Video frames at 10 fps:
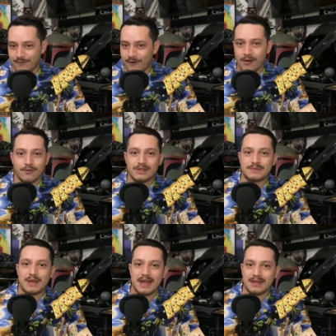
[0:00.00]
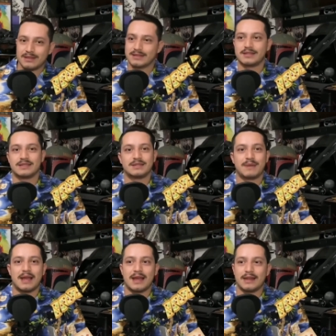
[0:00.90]
follow this band, listen to this
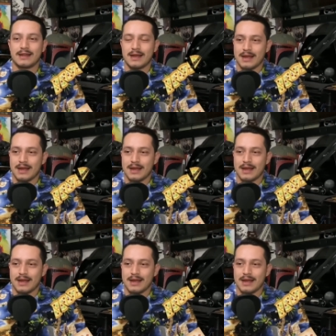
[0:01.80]
band.